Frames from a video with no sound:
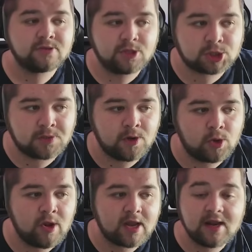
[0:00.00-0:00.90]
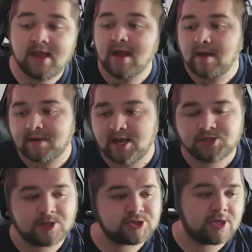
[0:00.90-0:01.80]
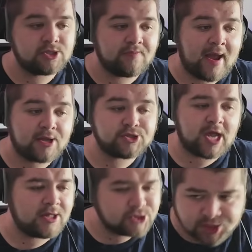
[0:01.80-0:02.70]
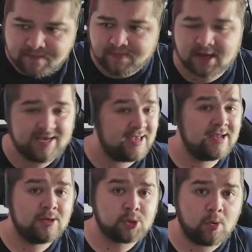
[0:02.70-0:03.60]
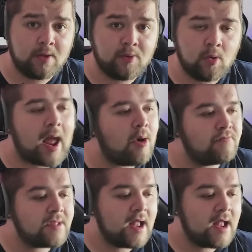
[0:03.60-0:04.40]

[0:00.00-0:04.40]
distribute quickly, play to the centre backs, and simply roll the ball out.